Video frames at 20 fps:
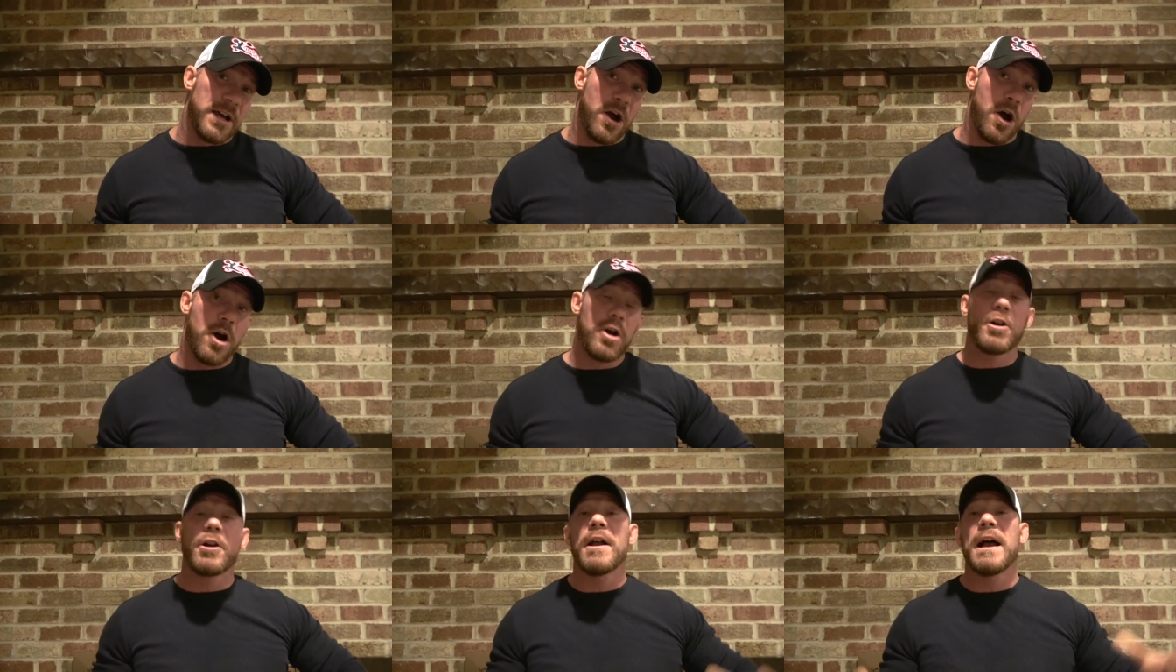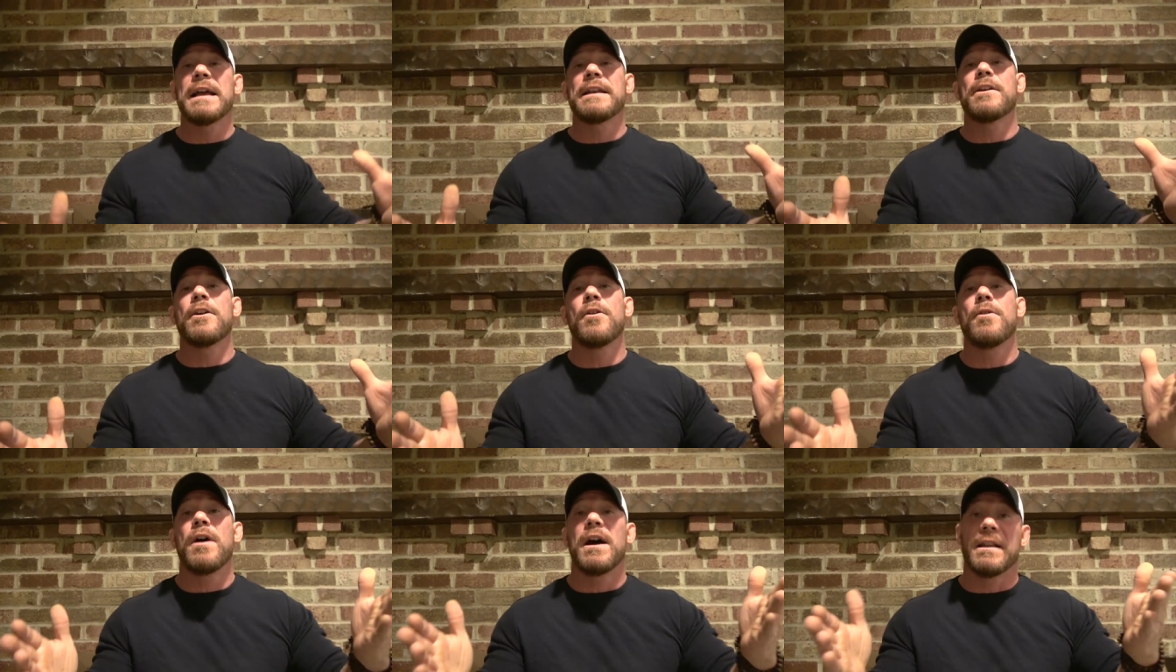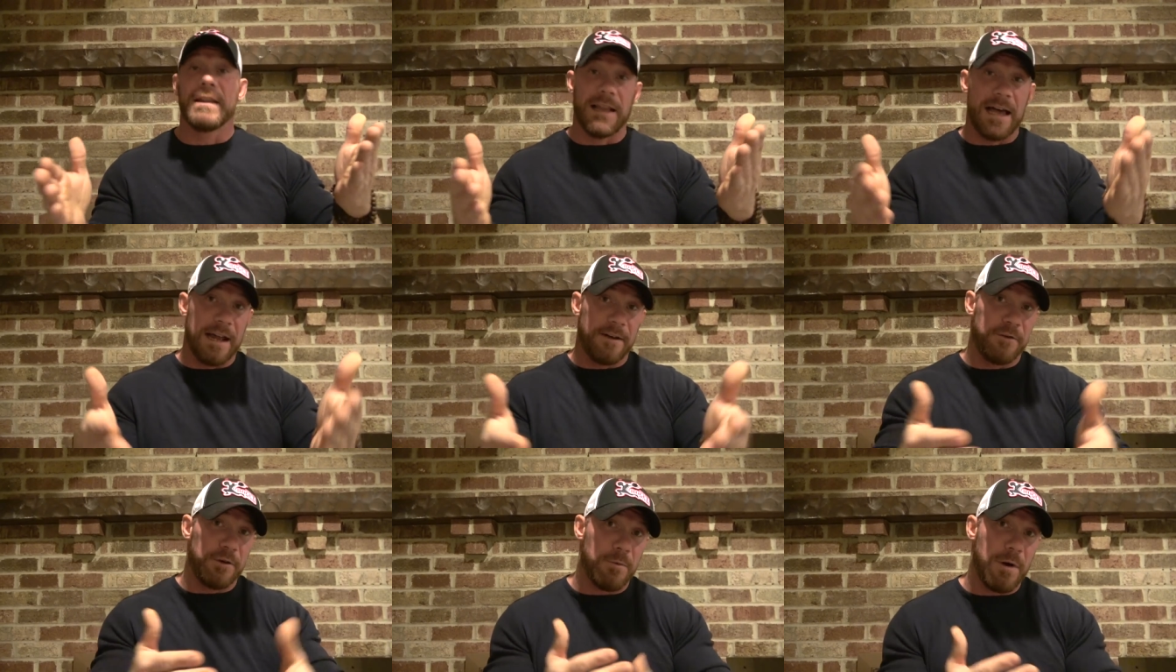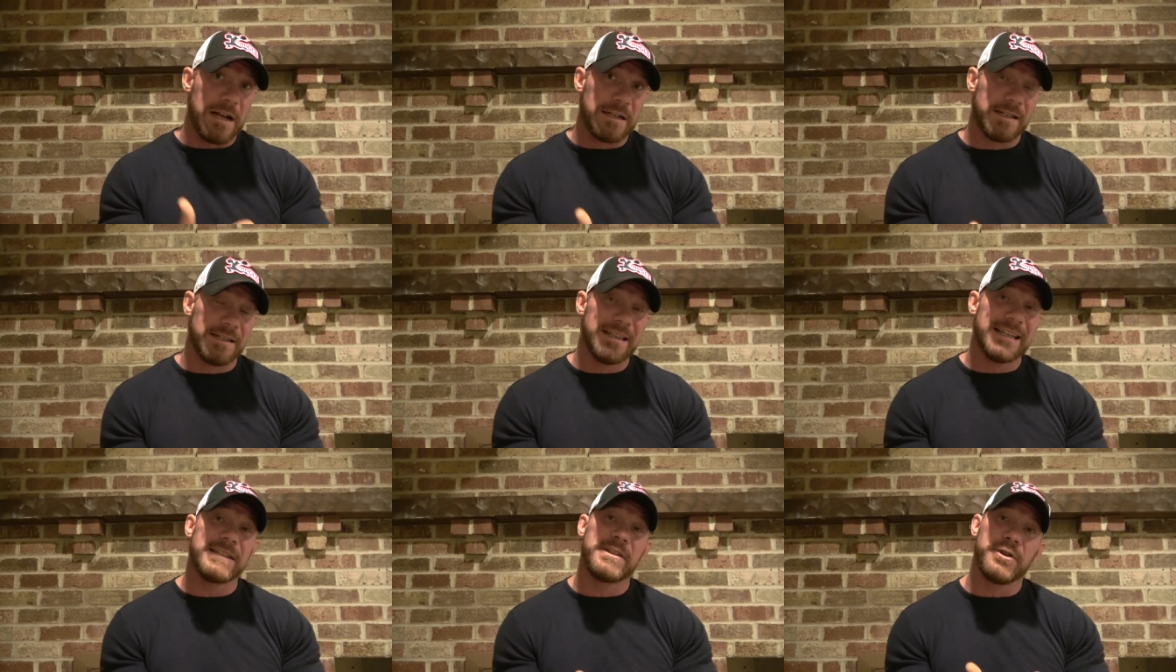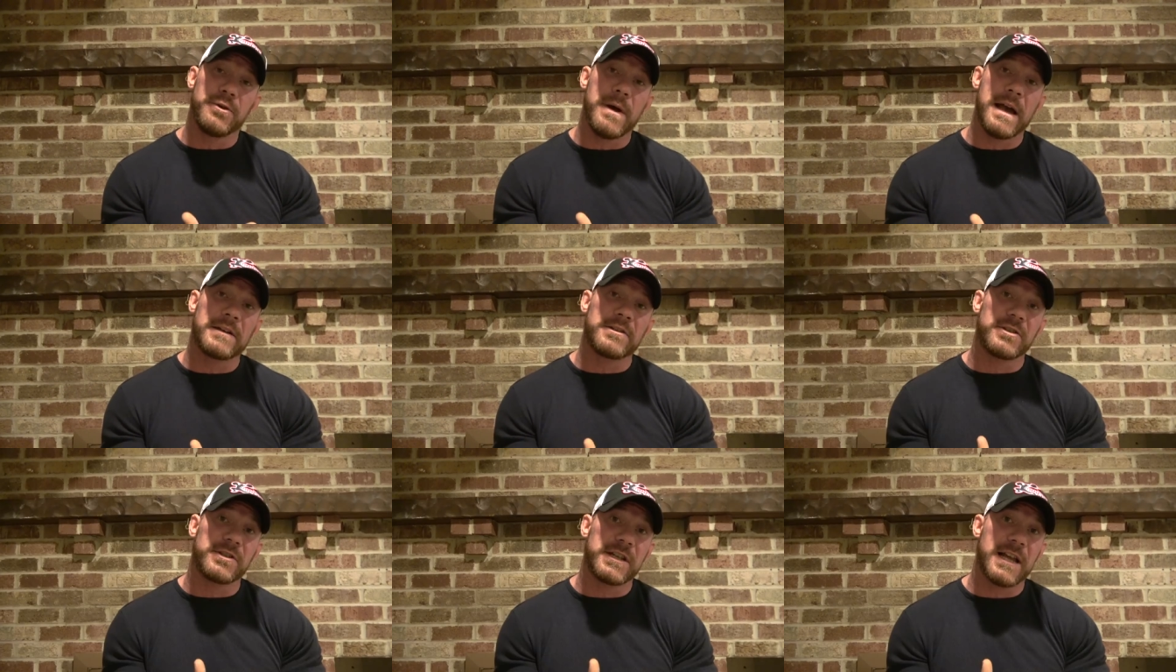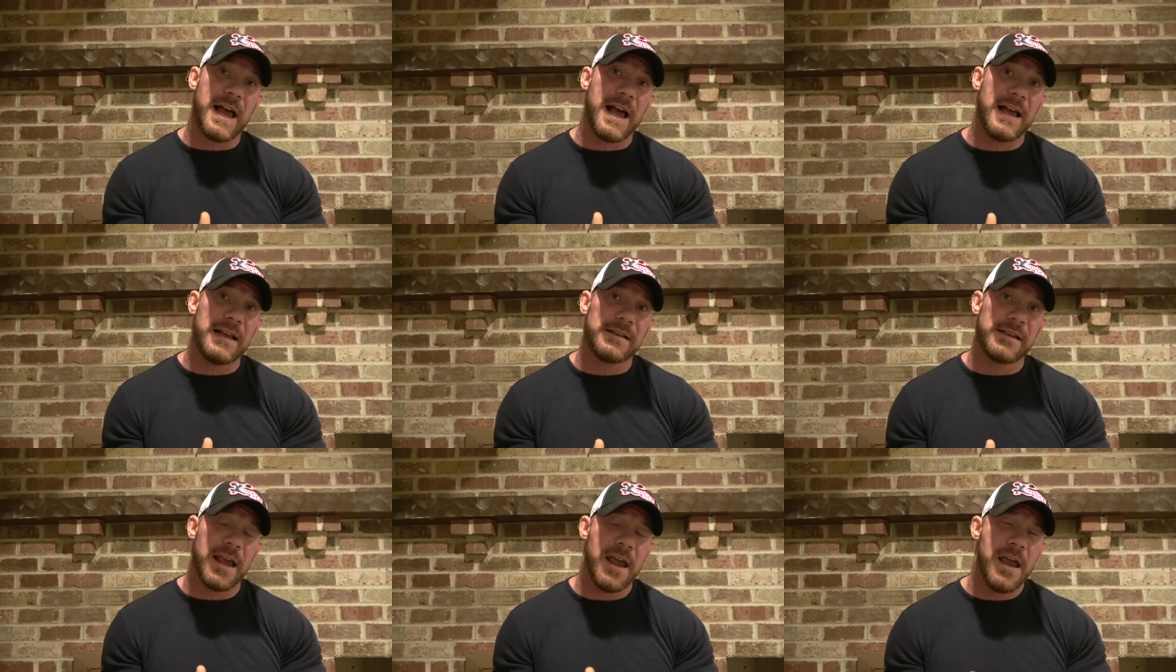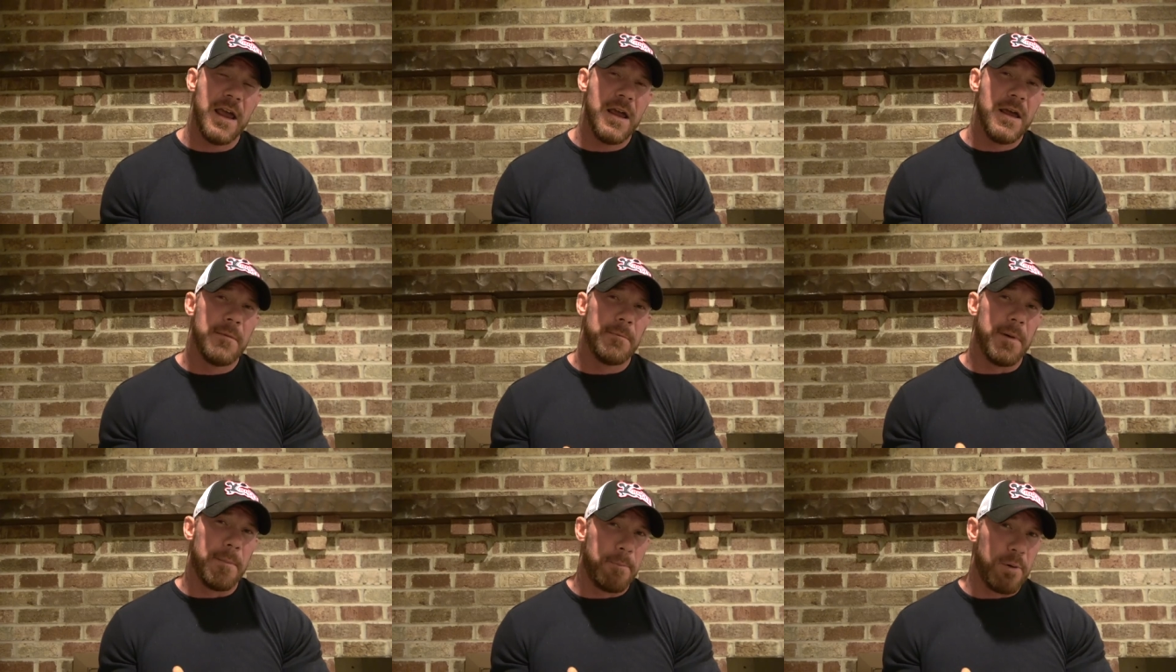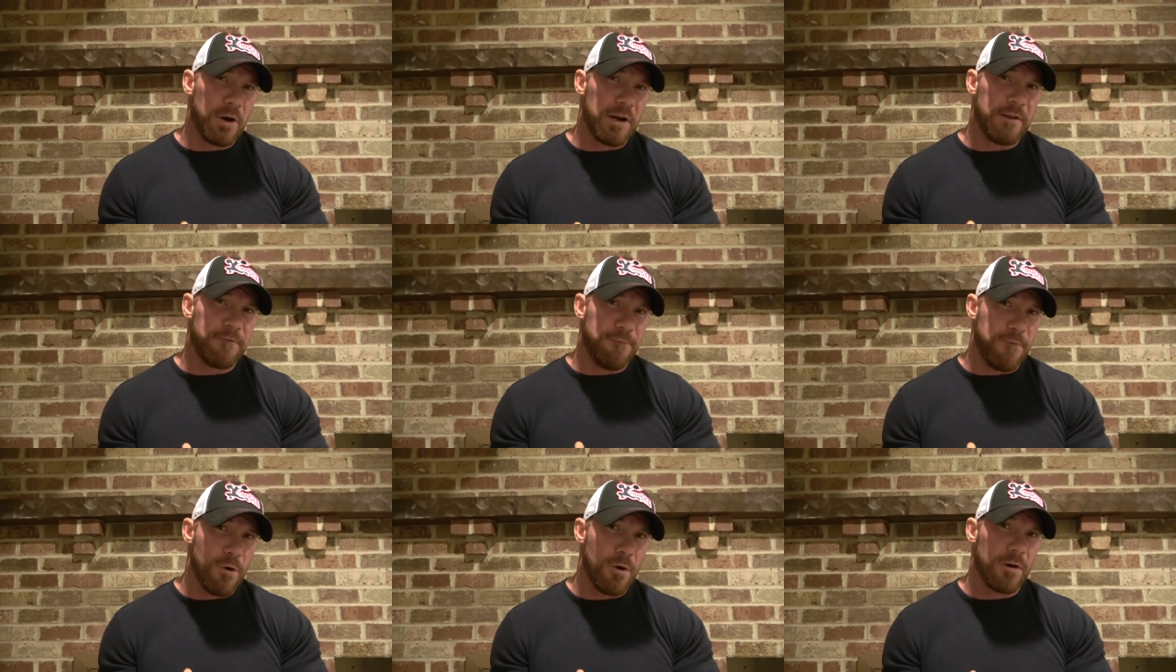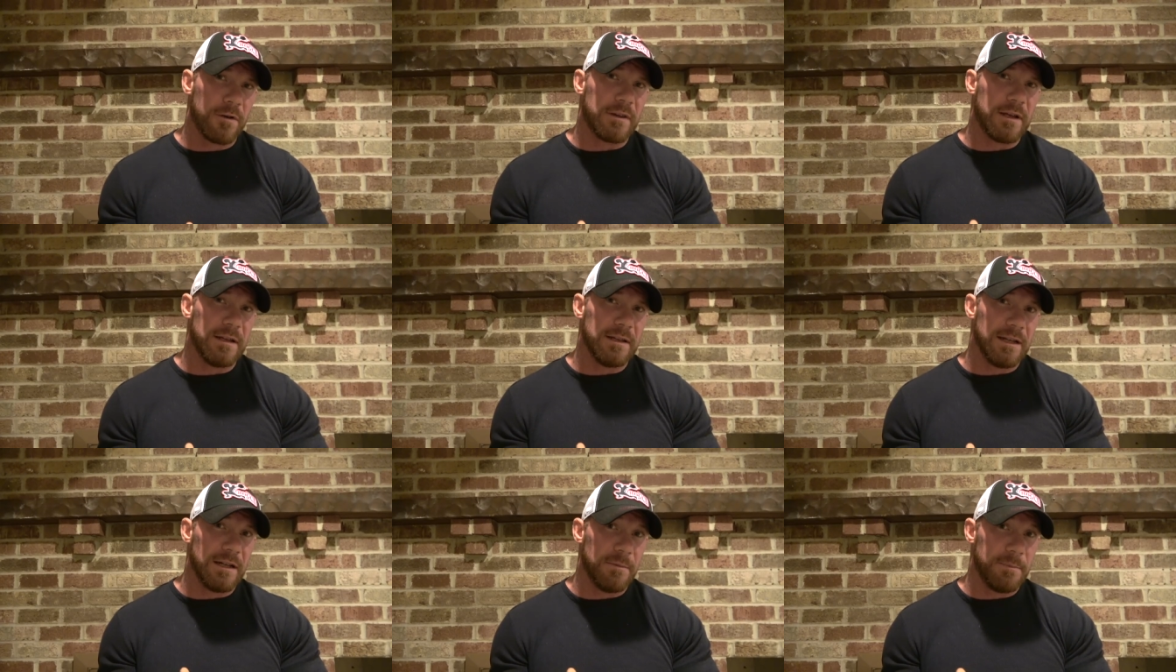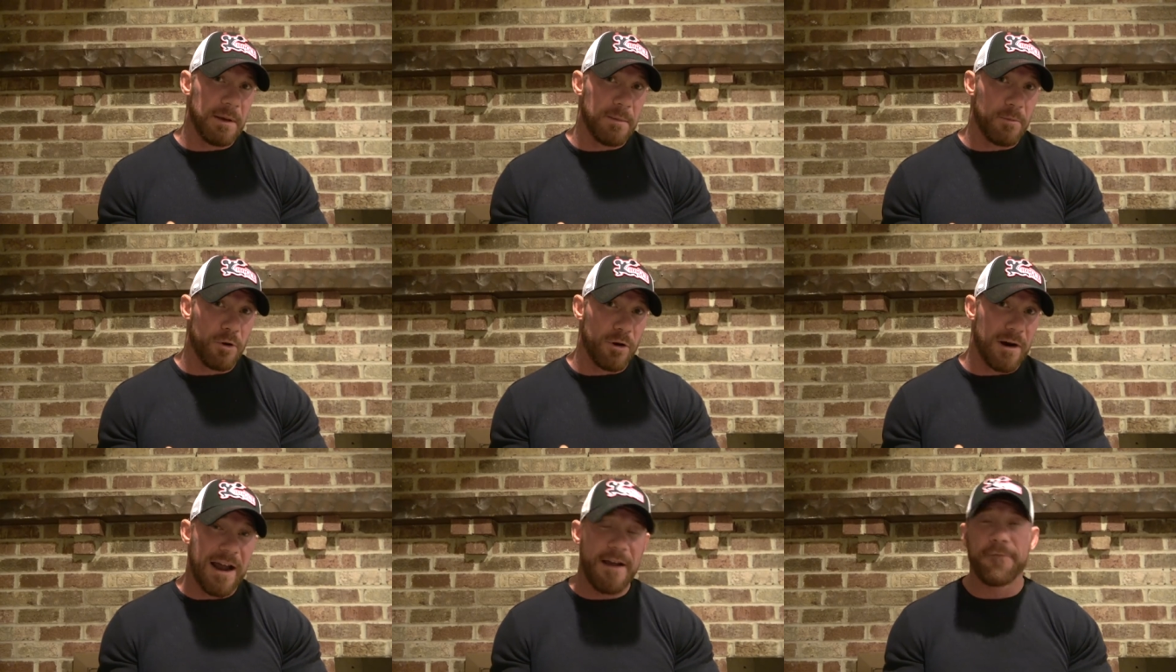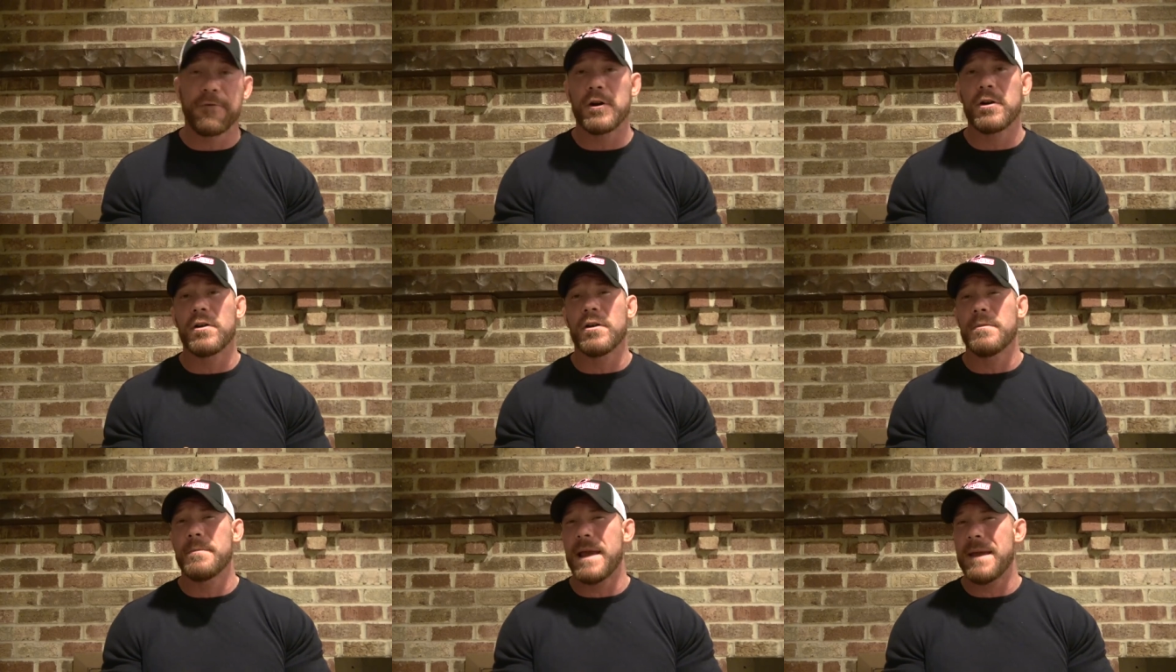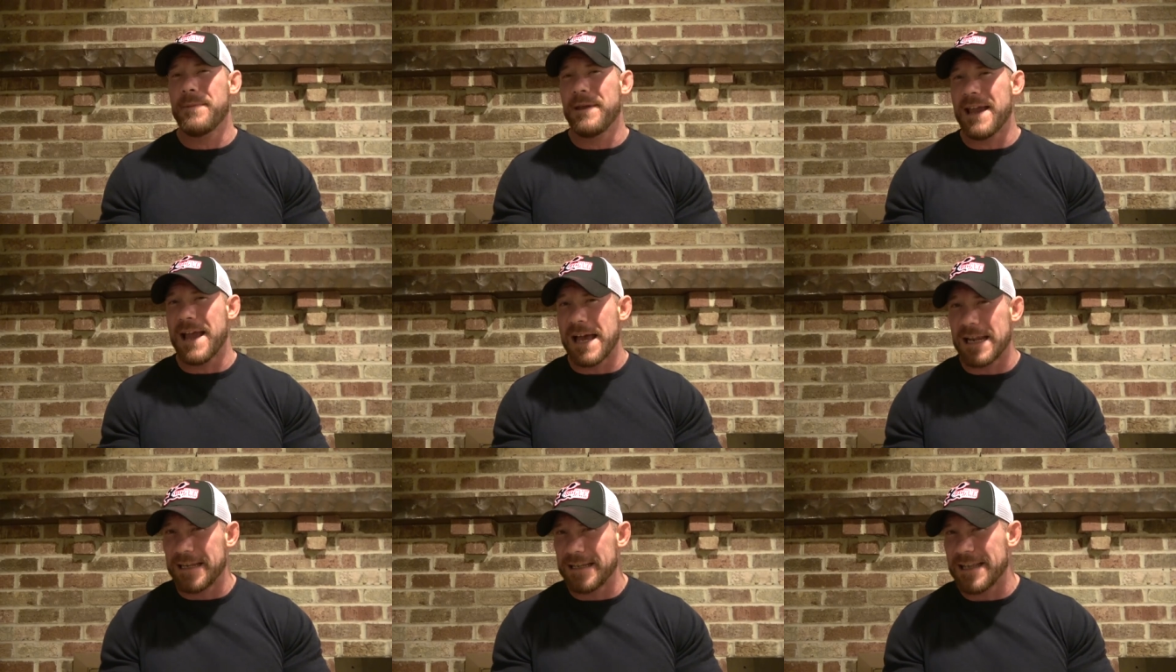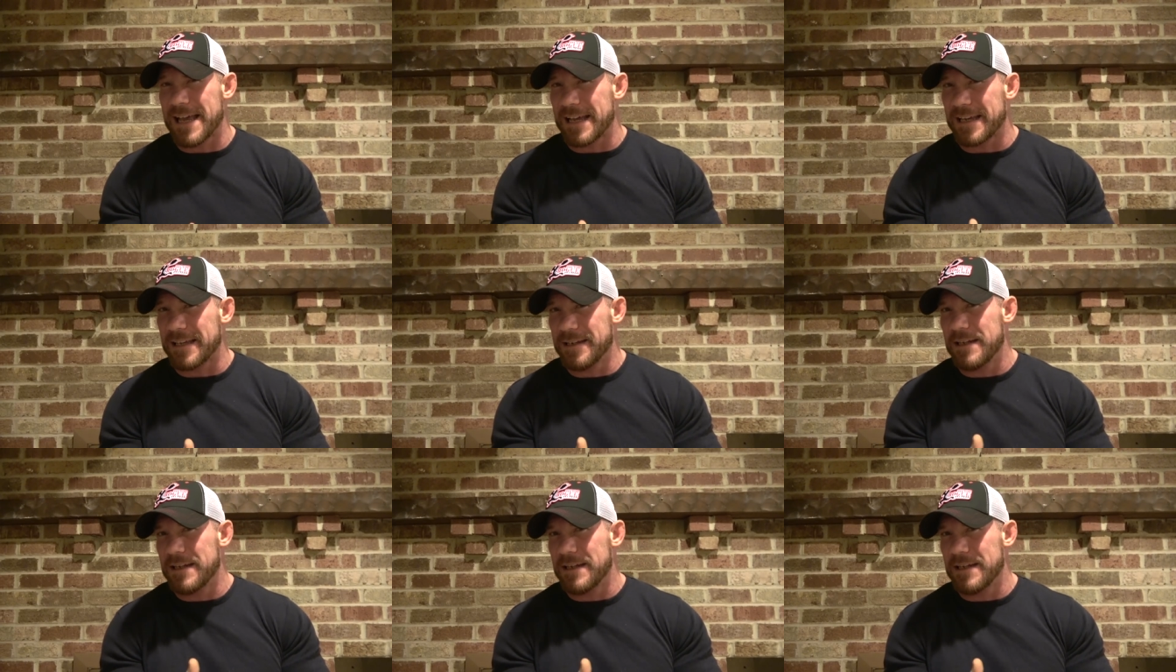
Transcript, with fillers: bit harder. I know a lot of you watching this do exercise, but putting forth a little bit more effort or maybe adding that